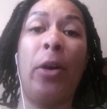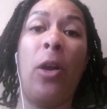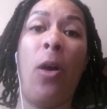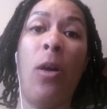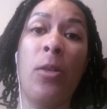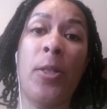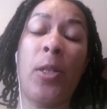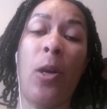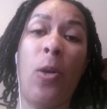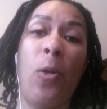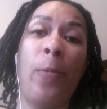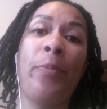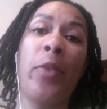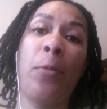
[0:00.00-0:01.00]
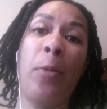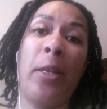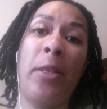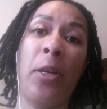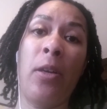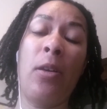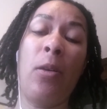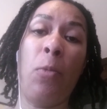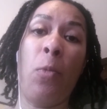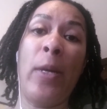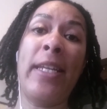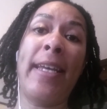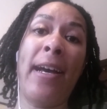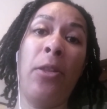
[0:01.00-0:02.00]
But also,
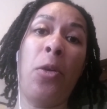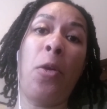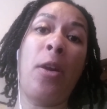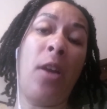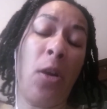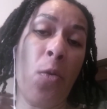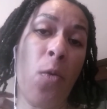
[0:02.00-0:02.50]
we downloaded